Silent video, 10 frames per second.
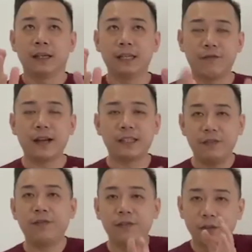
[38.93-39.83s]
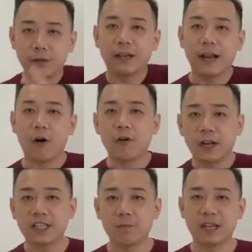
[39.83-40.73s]
Effective lookalike
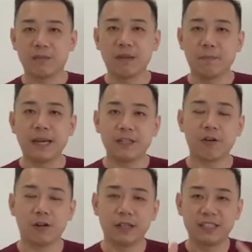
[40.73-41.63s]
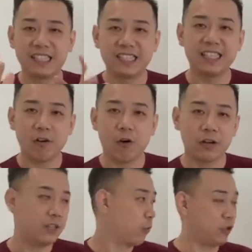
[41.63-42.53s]
audience must be based on a seed audience,